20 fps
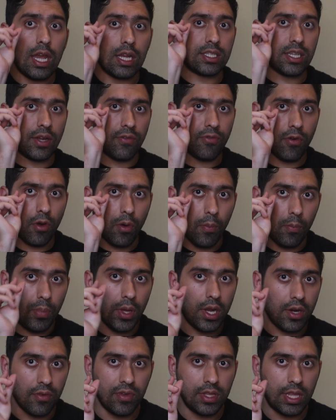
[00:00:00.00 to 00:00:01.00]
except for a
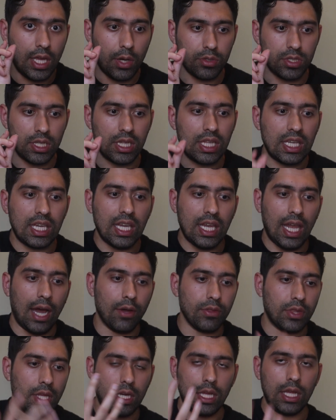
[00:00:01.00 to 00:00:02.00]
bit of it that was leaking
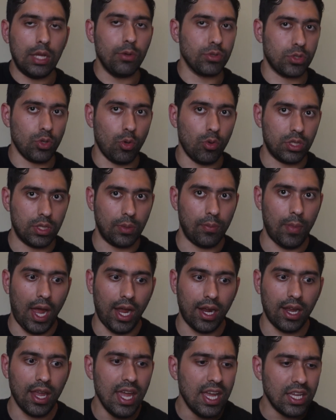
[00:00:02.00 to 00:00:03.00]
out that he was holding
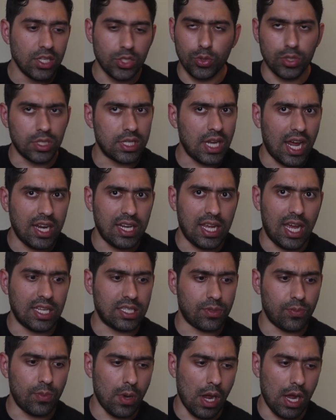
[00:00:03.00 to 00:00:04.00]
back. So it's not
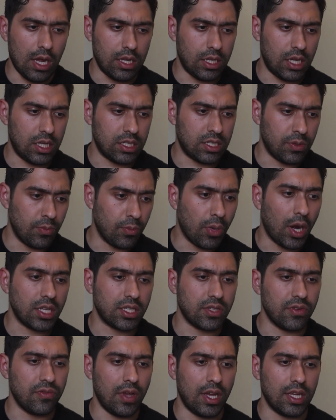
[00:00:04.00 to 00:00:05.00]
as
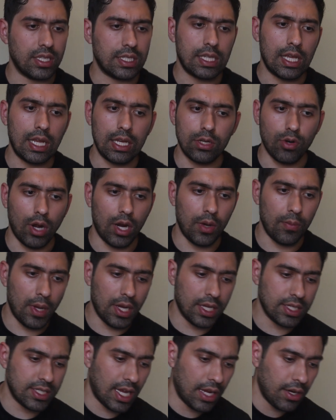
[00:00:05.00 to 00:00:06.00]
impressive as they try to
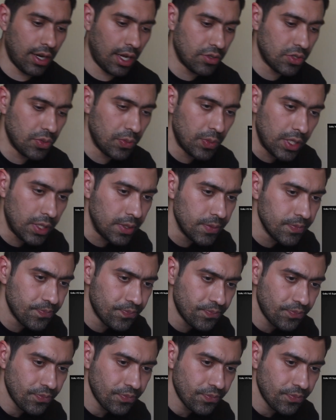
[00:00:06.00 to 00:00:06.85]
make it sound out to be.